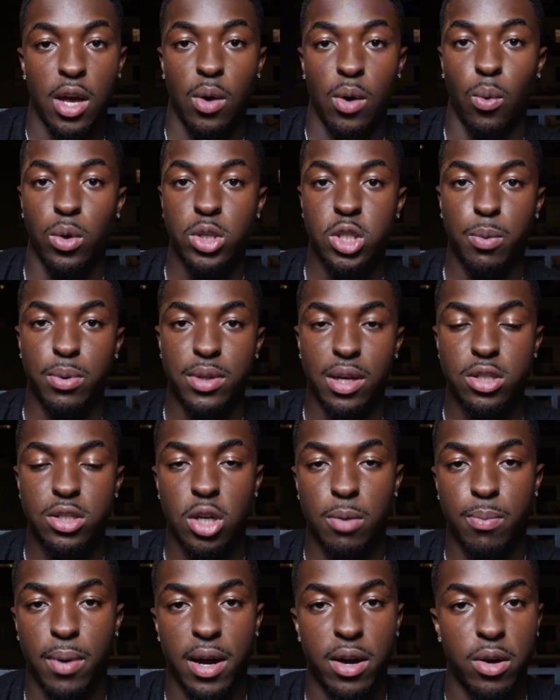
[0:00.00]
Once you put that into your
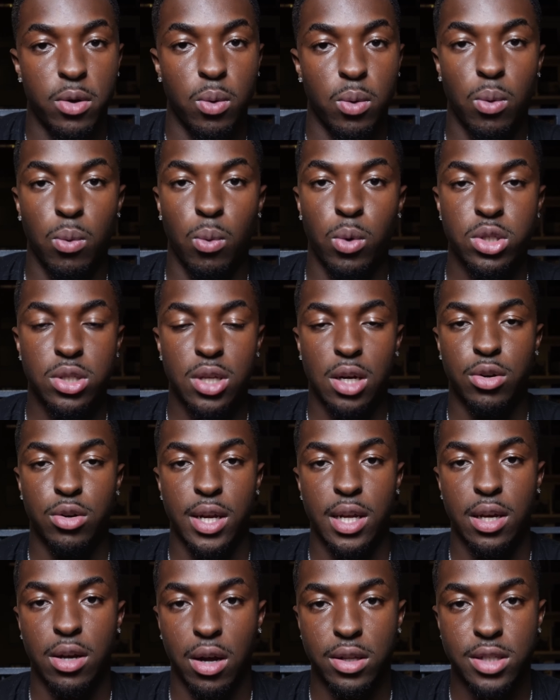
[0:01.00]
bio, once you start
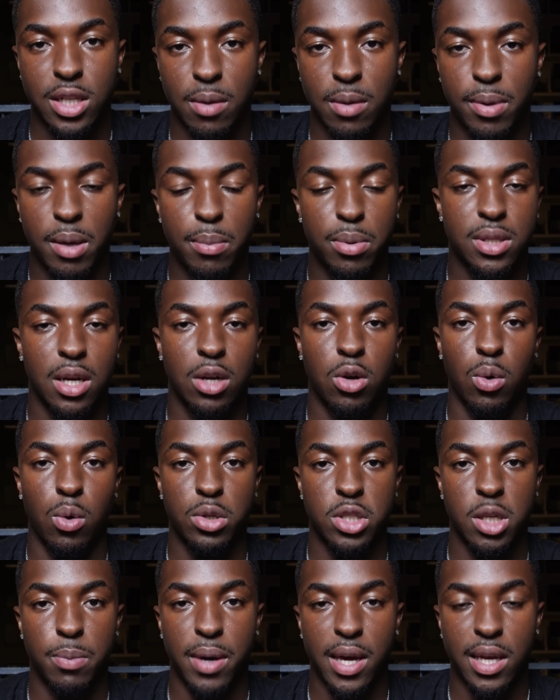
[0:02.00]
creating content and people start going
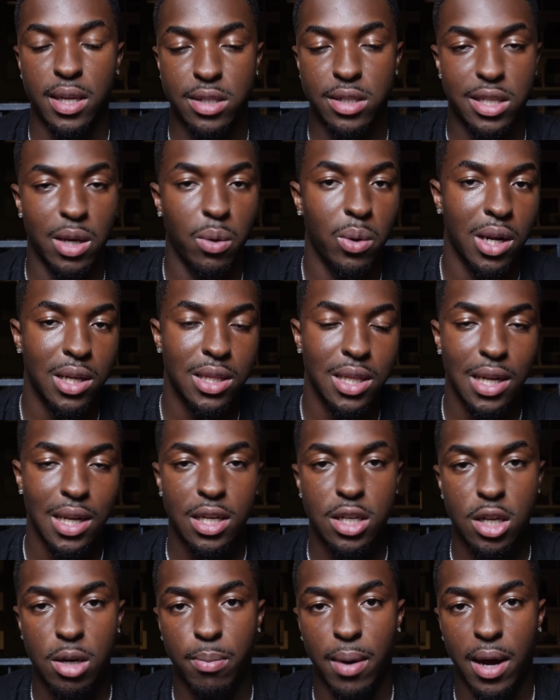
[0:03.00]
to your pages, they'll click the link
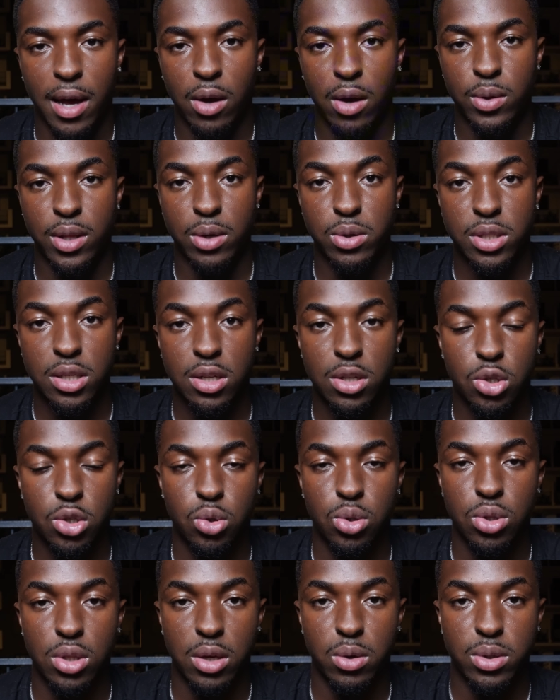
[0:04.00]
in your bio, they'll
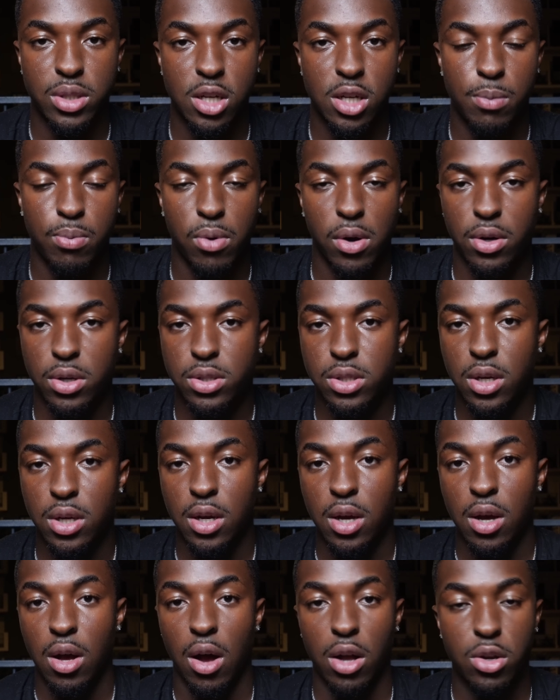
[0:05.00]
see your product
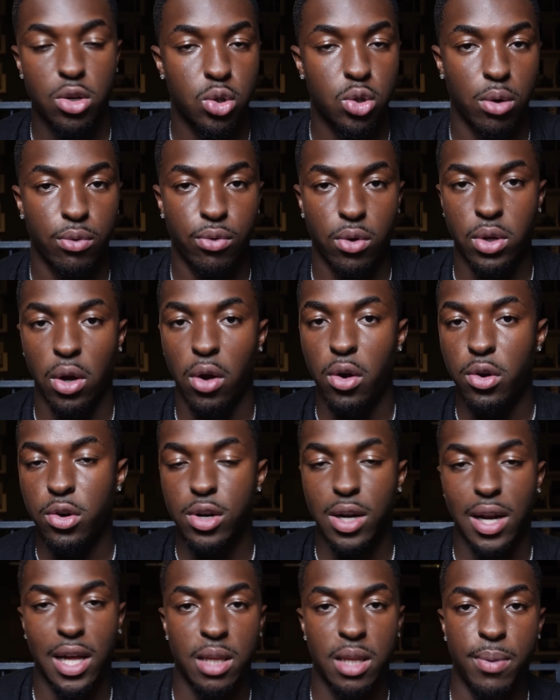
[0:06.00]
on your storefront or
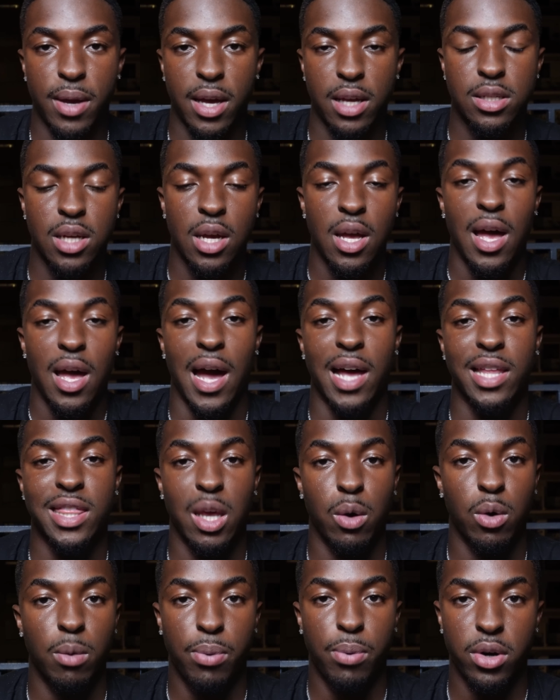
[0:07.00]
your landing page, and they
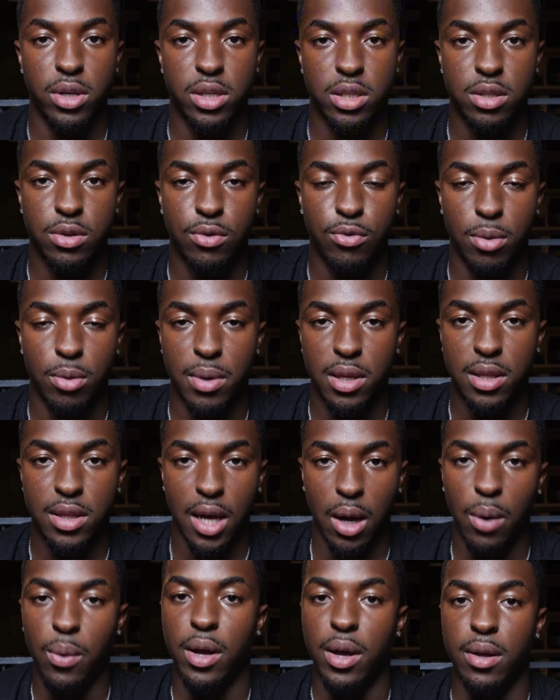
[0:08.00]
will purchase from it
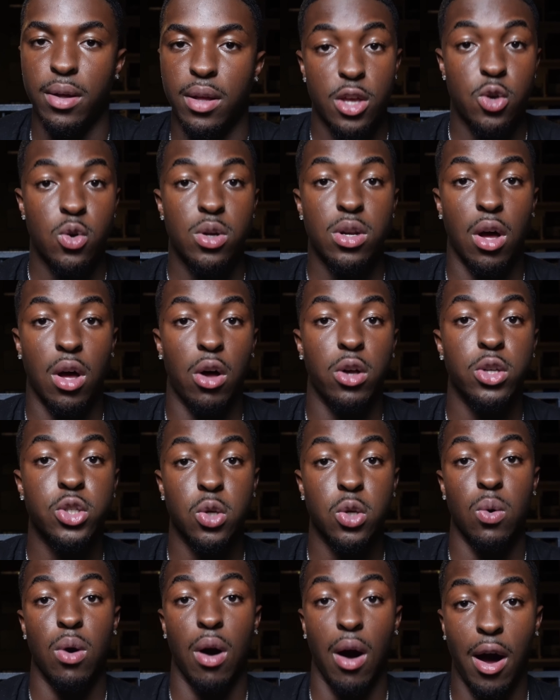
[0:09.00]
that way. You can
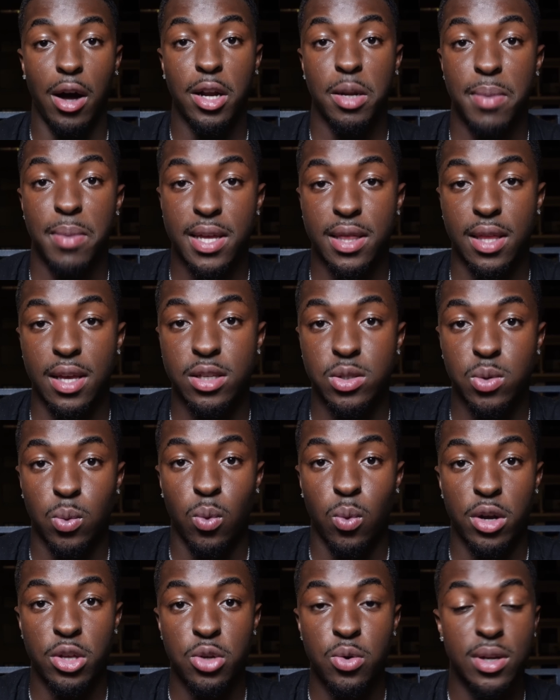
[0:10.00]
also automate this
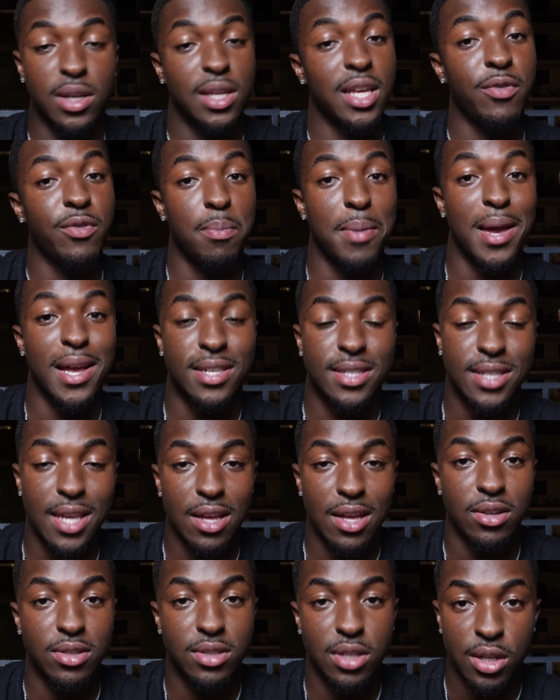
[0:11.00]
where you can even make
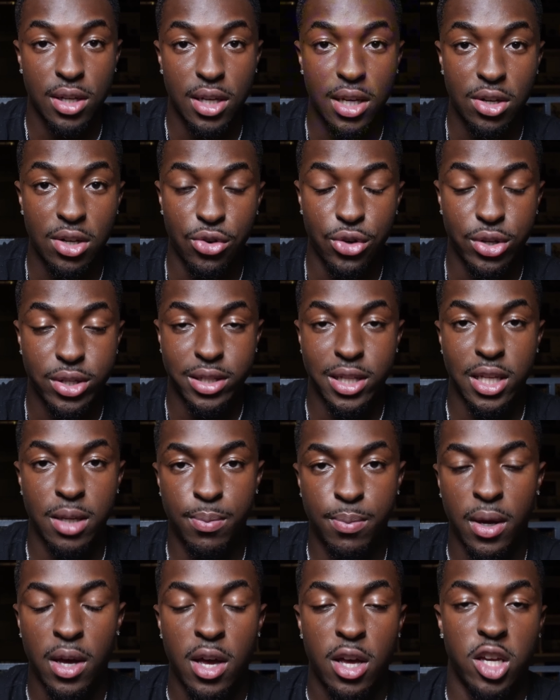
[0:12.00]
sales in your sleep.
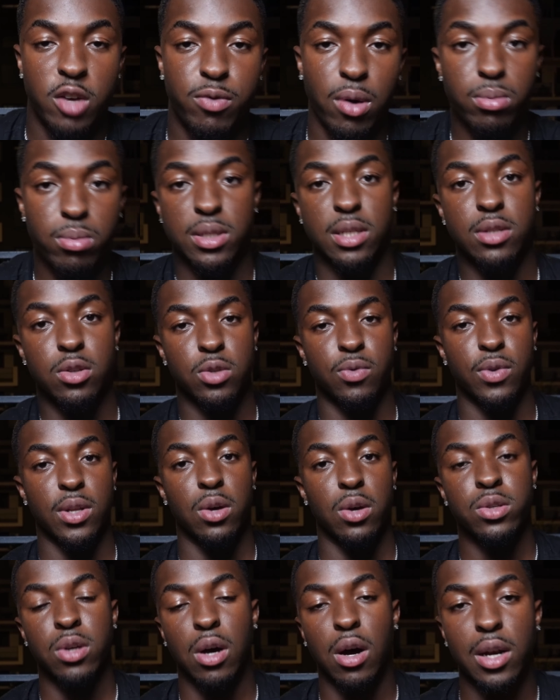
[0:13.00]
You've probably seen those
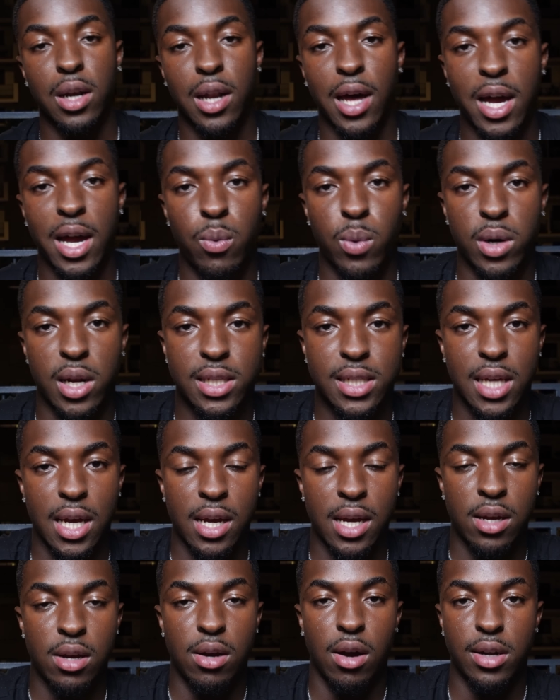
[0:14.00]
videos online where they
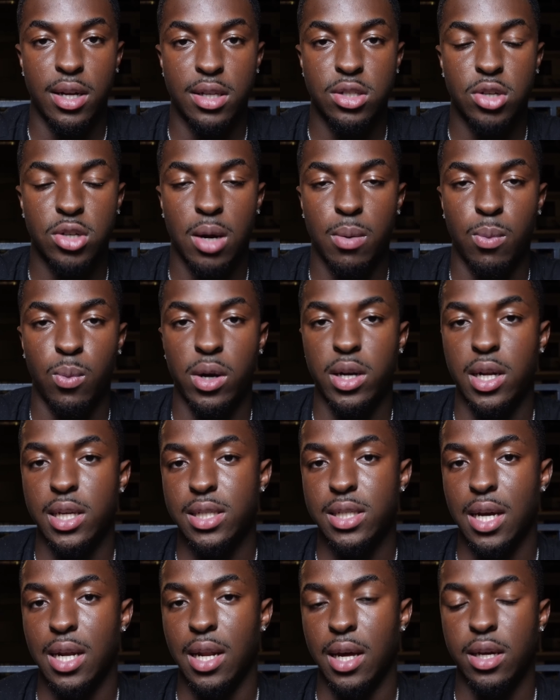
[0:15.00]
say on Instagram, where they
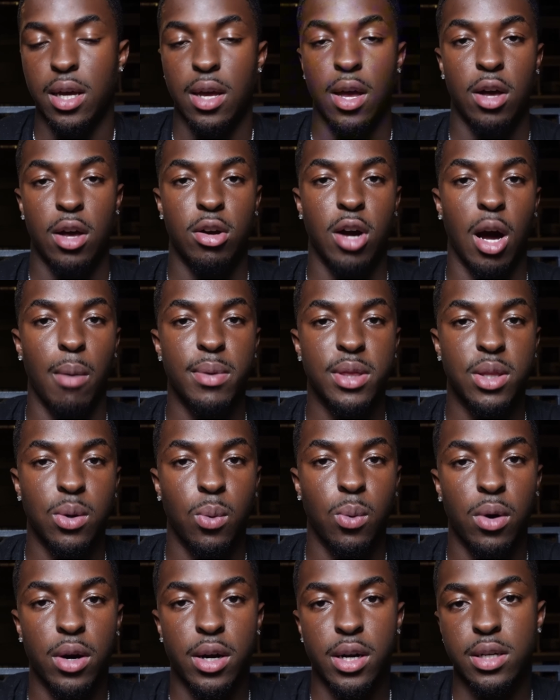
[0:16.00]
say like, comment the
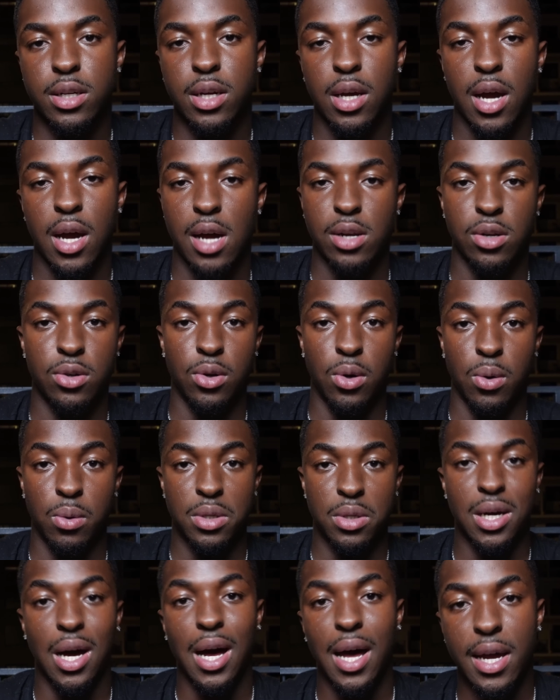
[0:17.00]
word, I don't know,
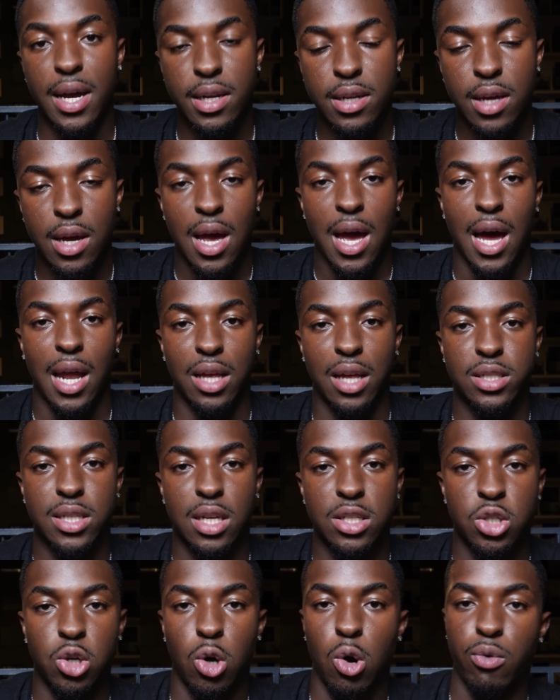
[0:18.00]
guide, and I'll
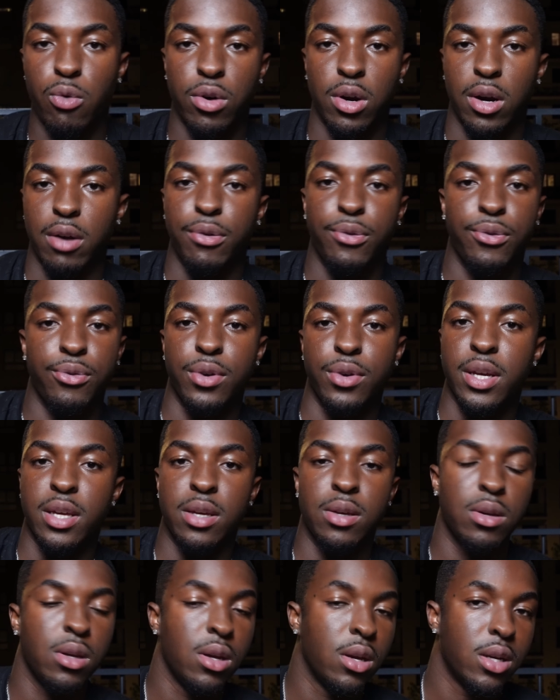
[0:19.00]
send you over a free